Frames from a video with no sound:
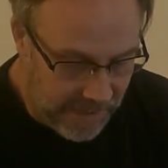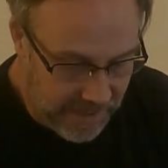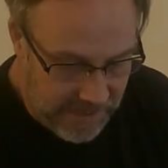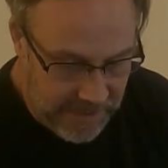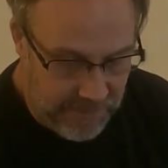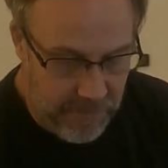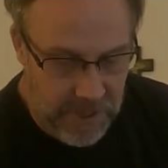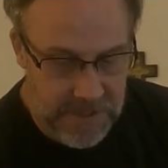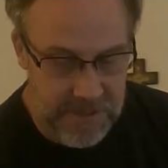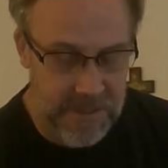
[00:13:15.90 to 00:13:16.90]
I already have
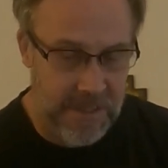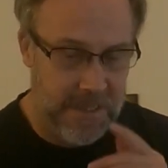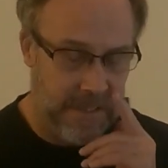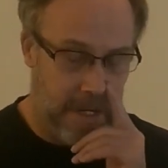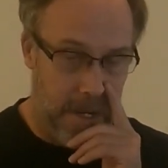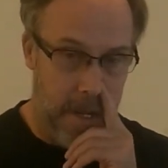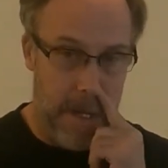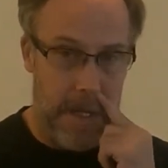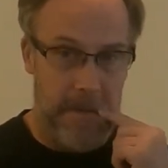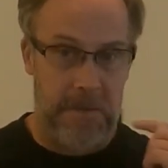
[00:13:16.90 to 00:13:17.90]
watchers on it,
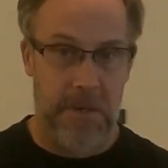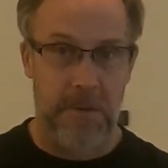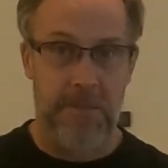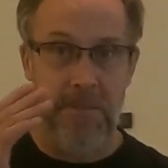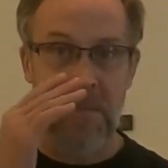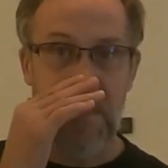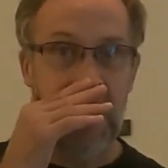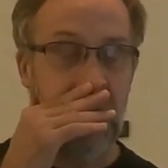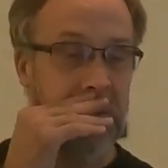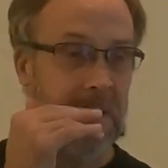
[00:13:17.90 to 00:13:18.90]
uh, so
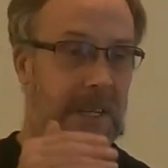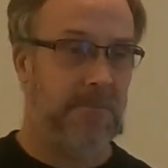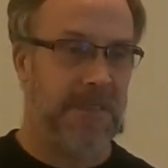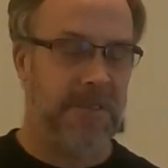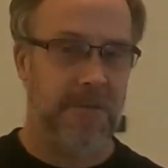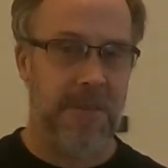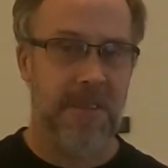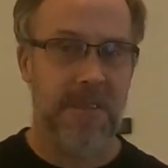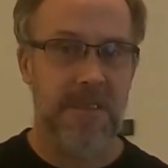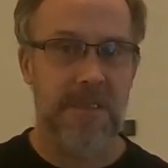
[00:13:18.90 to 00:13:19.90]
go check out my store.
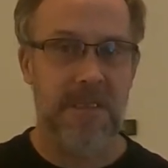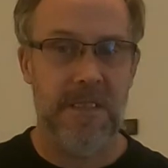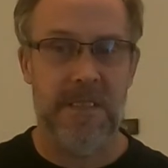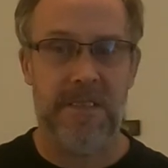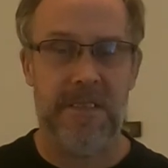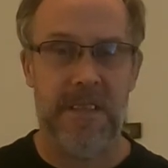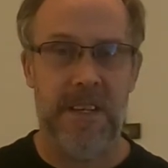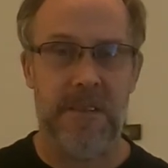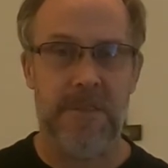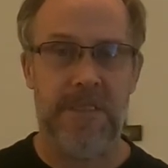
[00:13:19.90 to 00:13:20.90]
It's
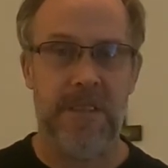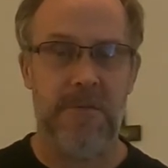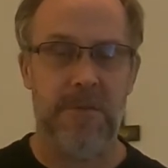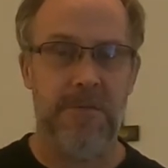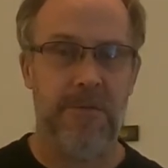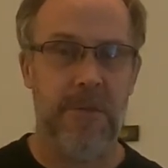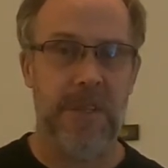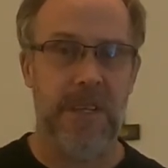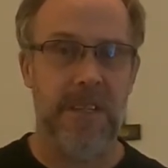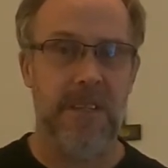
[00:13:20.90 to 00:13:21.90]
uh, Resale Room
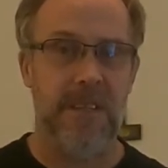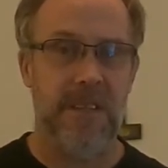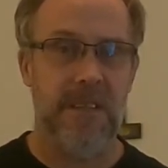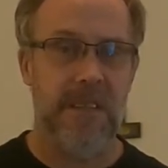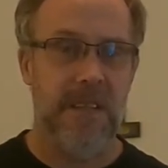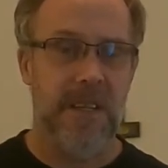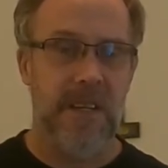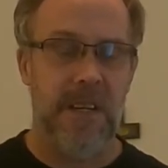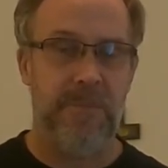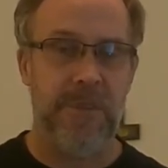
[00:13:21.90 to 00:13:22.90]
48.
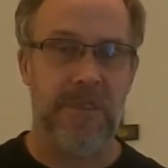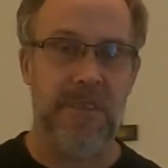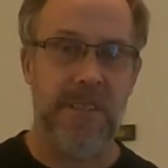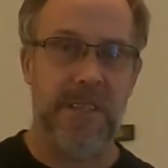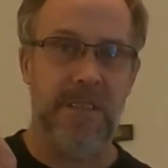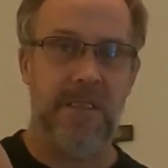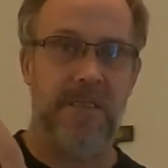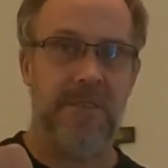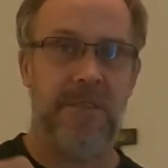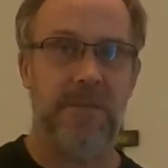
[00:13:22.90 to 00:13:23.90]
I'll put the link in the
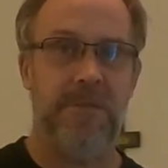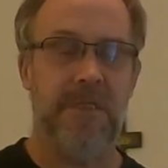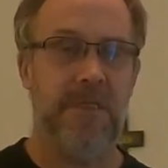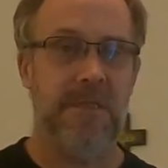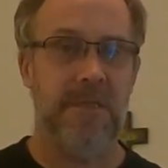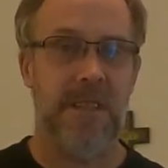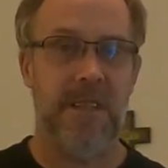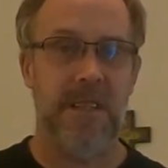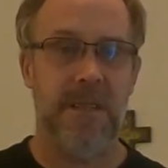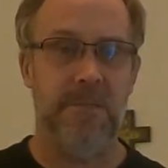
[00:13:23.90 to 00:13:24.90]
description
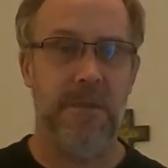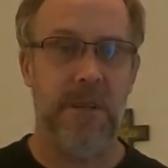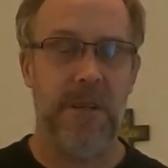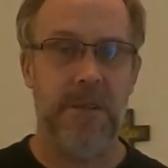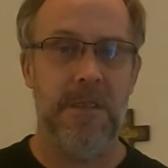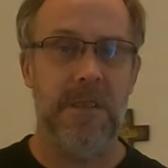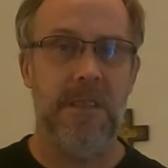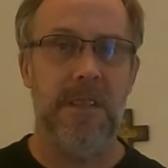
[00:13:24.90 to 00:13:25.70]
uh, below.